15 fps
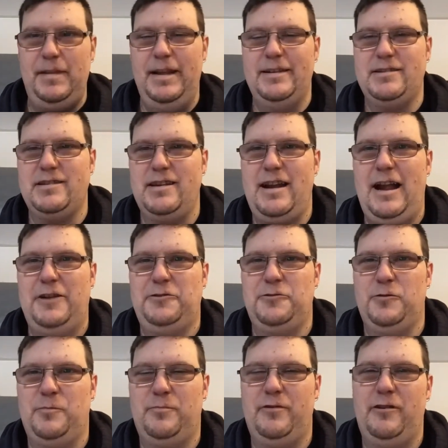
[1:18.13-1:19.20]
it's the
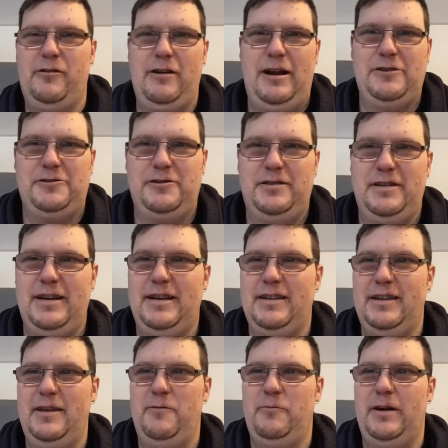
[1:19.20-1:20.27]
natural progression
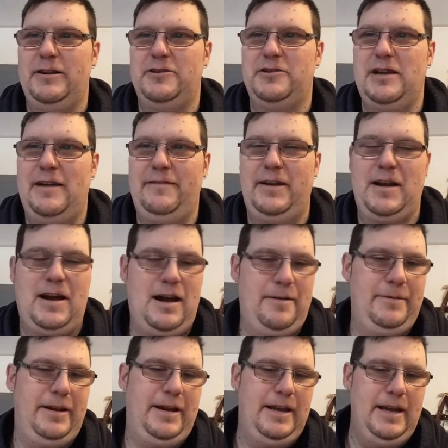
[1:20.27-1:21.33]
in the wet shaving
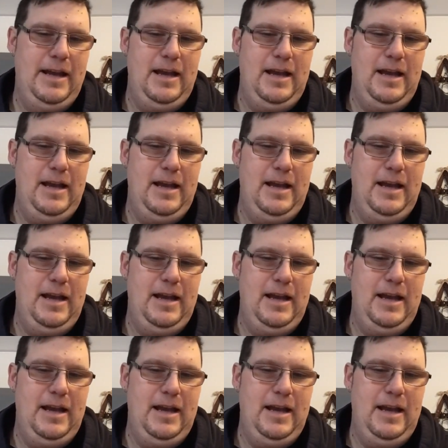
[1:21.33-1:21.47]
hobby.